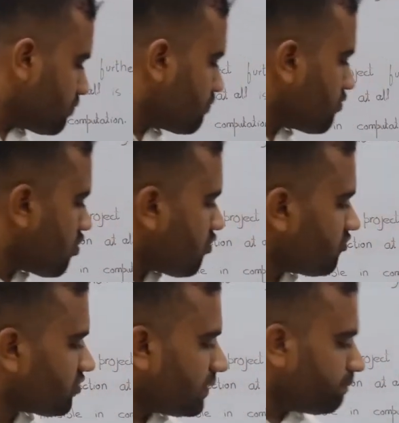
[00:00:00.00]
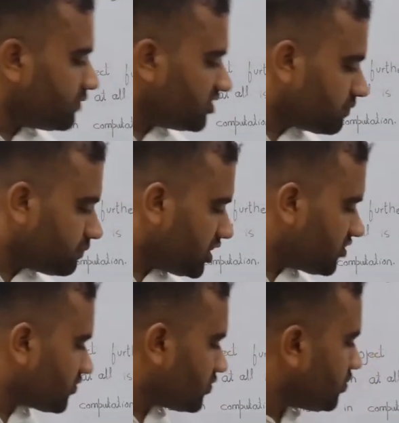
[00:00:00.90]
moved from this
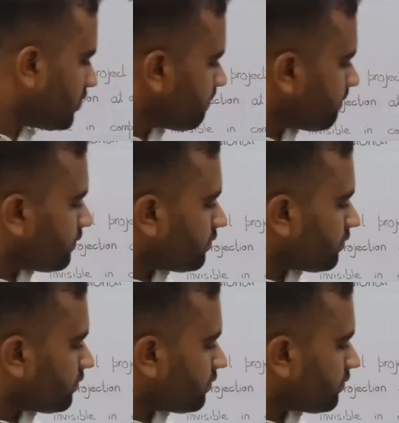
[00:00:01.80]
place to